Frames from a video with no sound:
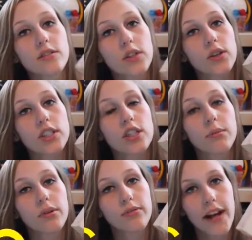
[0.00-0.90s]
for question
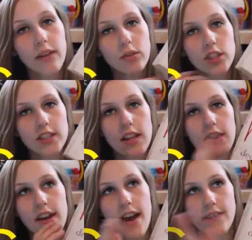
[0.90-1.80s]
number five, which is the
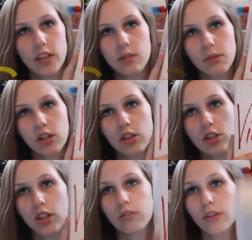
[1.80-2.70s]
heaviest book on your
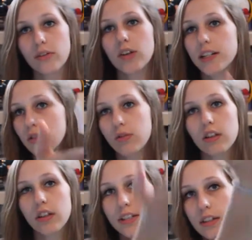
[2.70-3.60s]
shelf. If you, you guys could feel
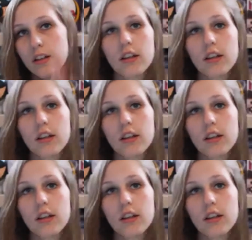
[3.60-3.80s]
this,